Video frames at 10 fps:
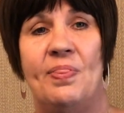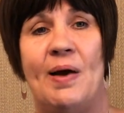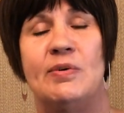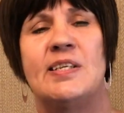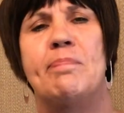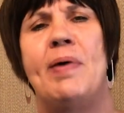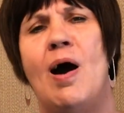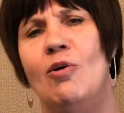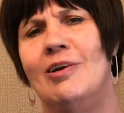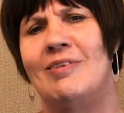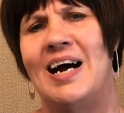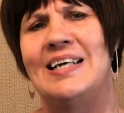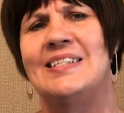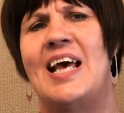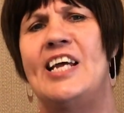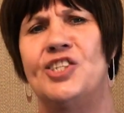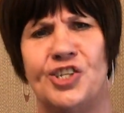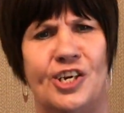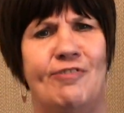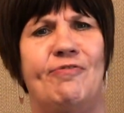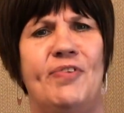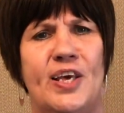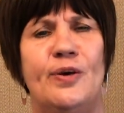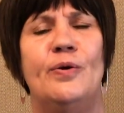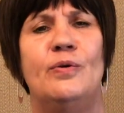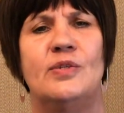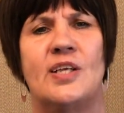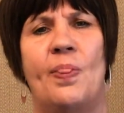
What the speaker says: there was a polarisation of views.